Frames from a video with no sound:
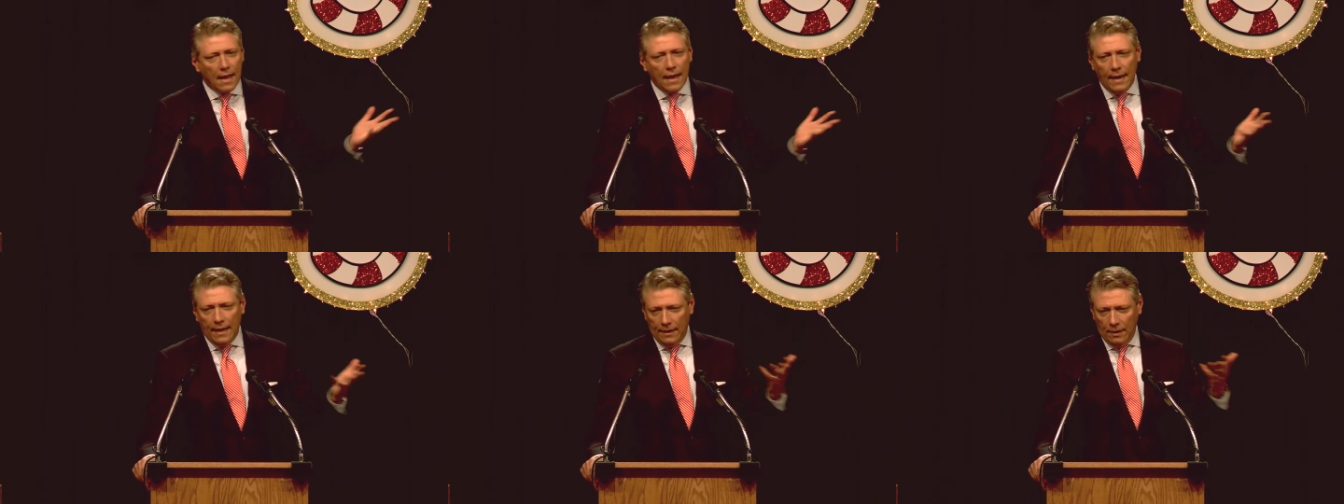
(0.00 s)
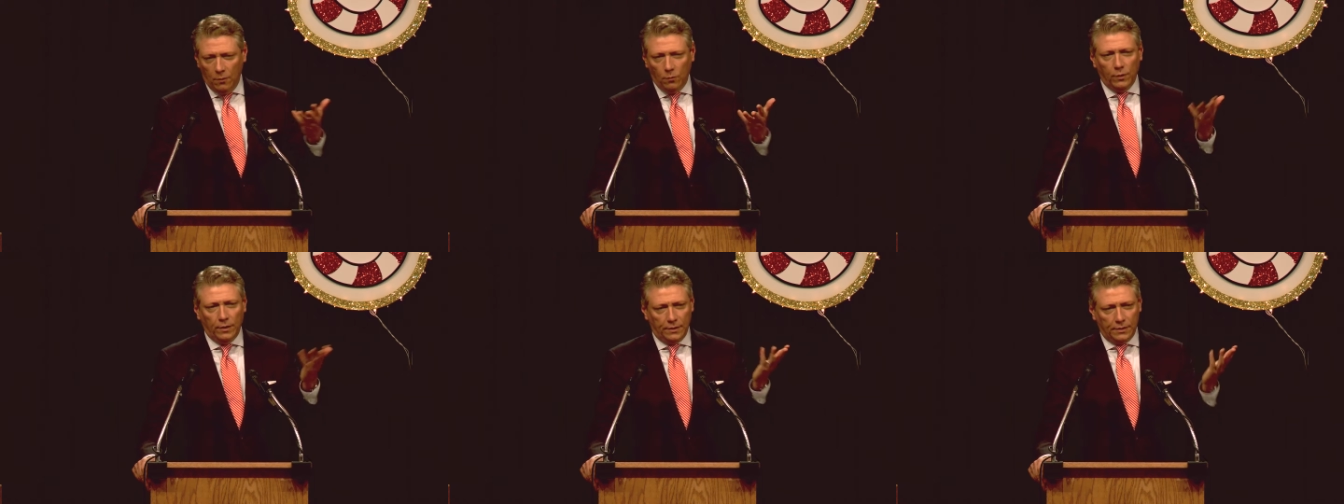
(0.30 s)
and
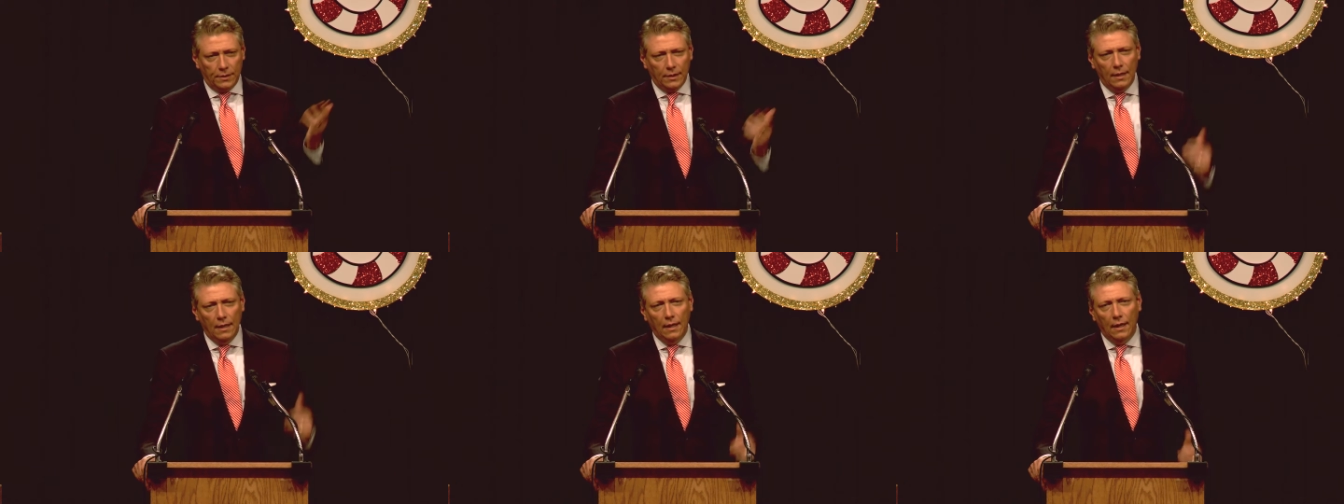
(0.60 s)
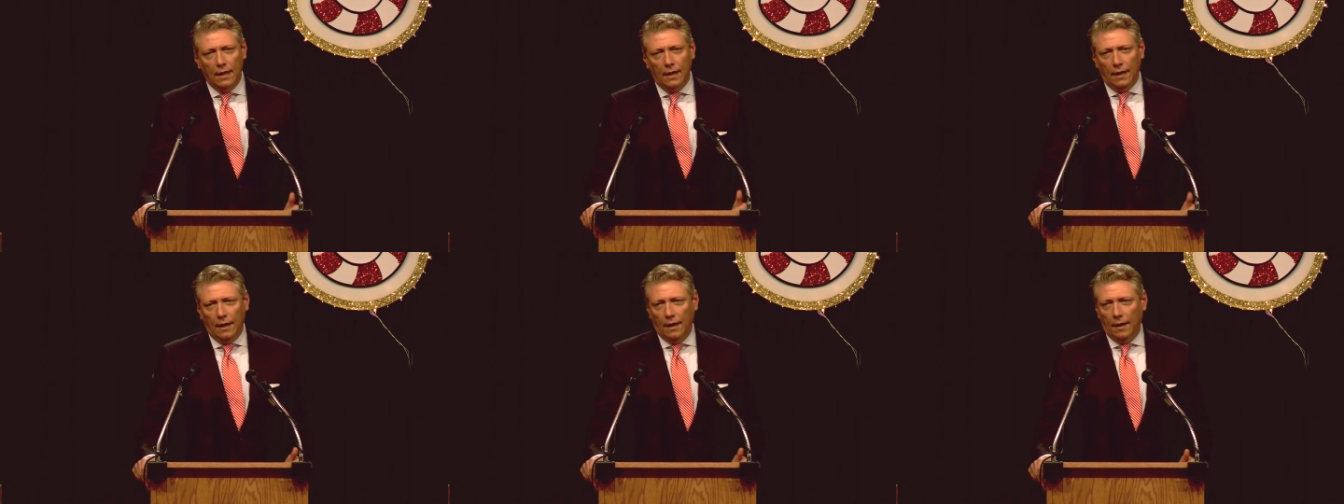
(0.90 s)
it was
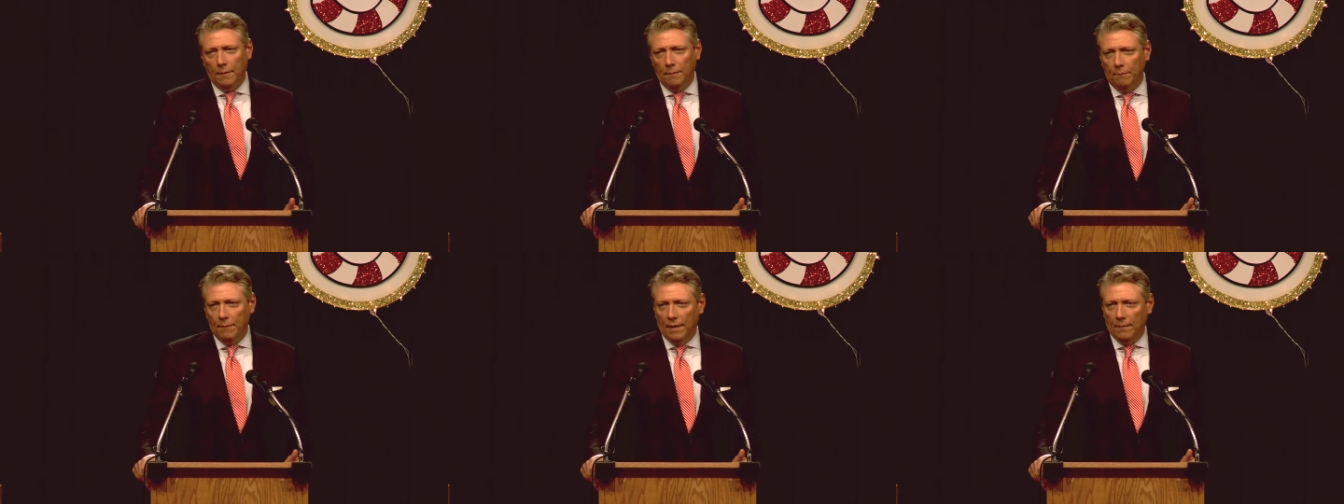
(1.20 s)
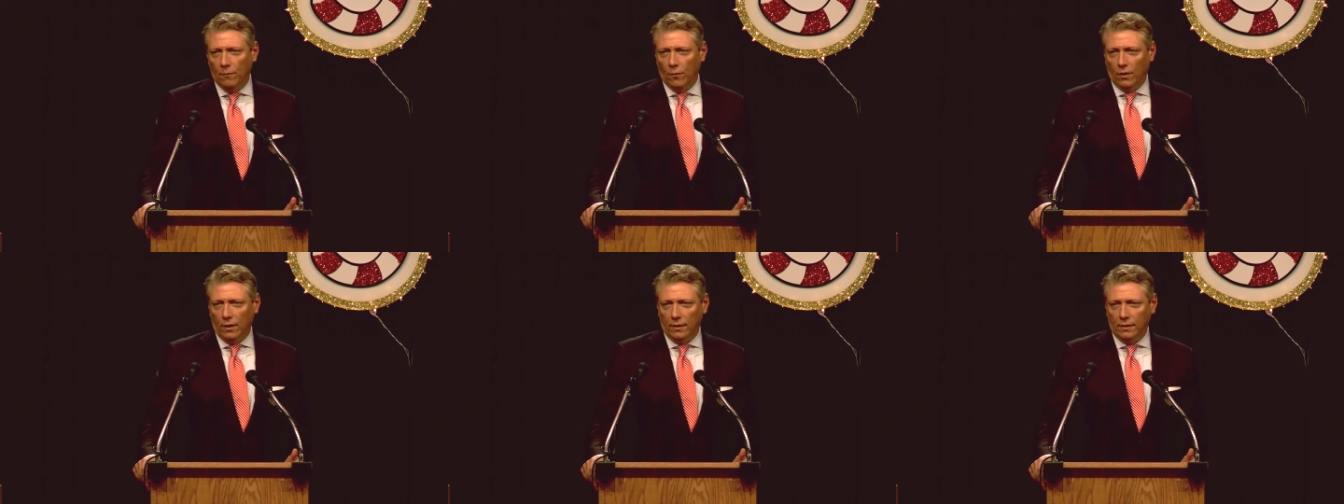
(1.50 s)

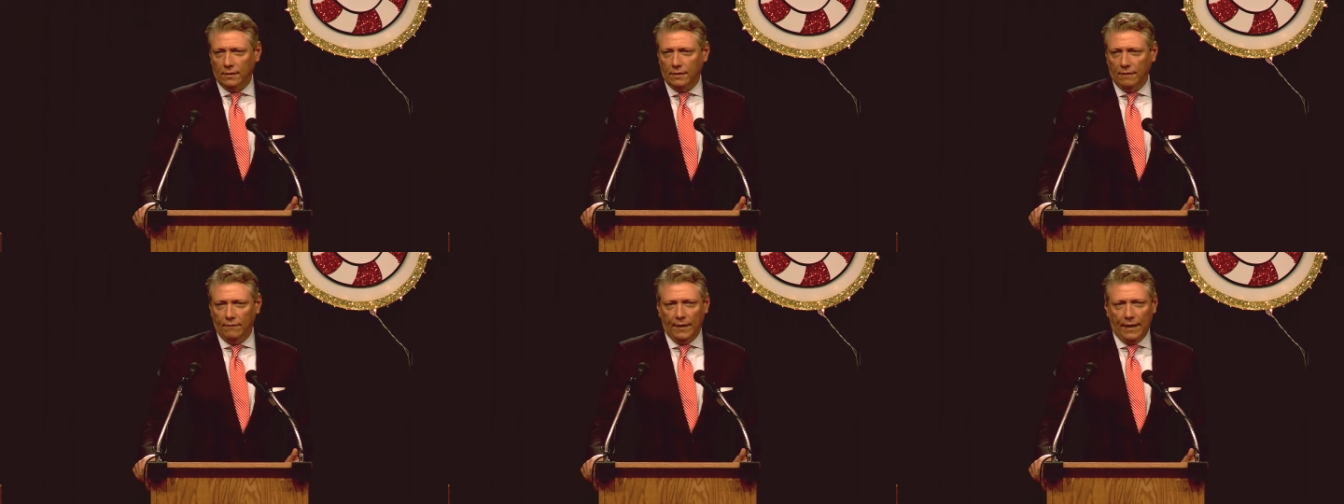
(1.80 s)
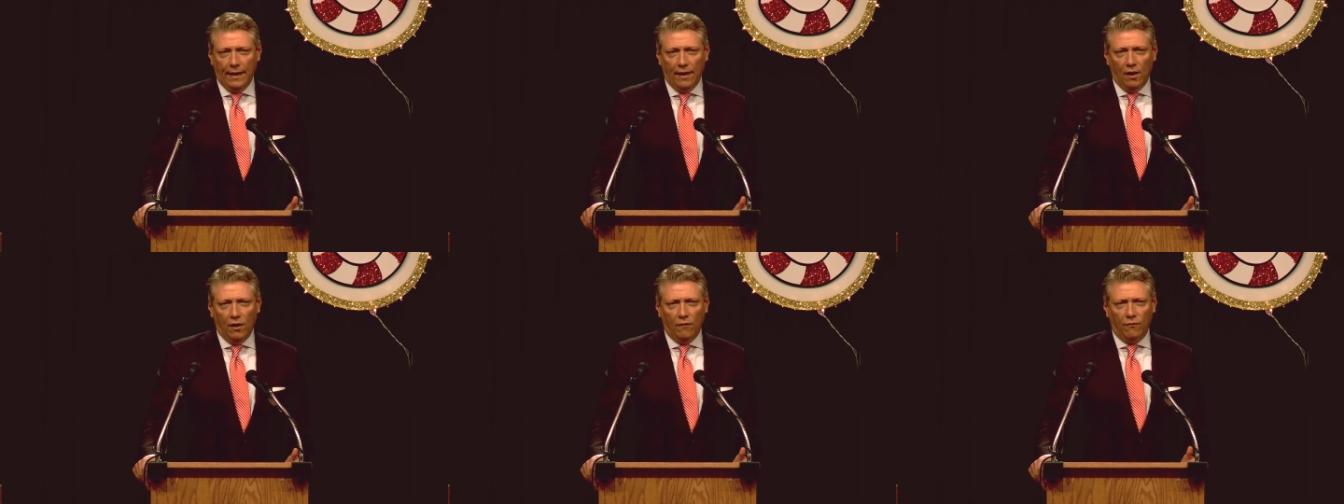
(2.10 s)
Memoirs of
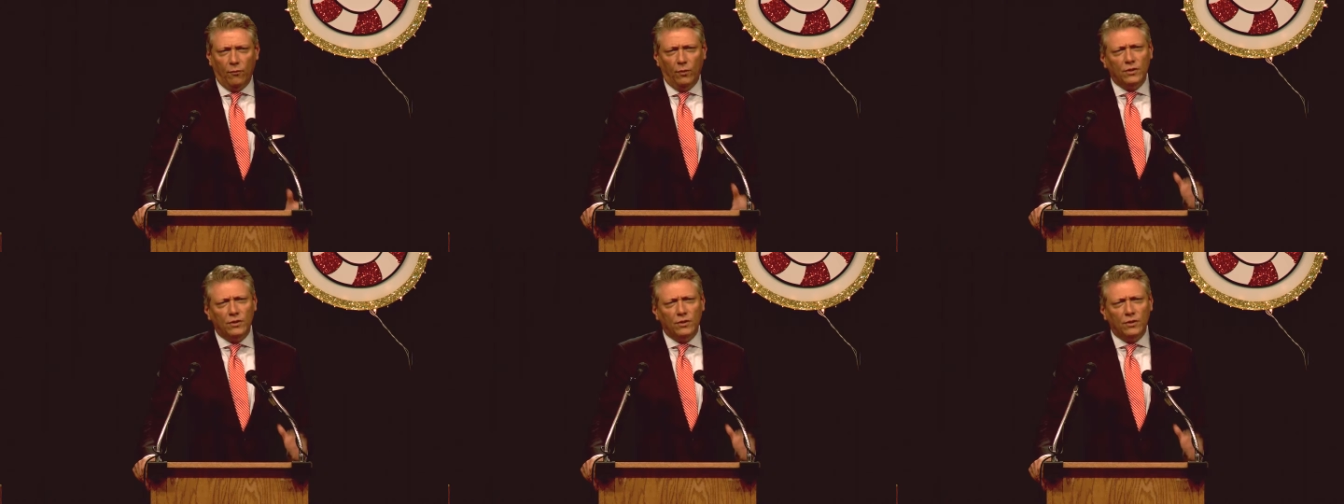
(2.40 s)
an Elf,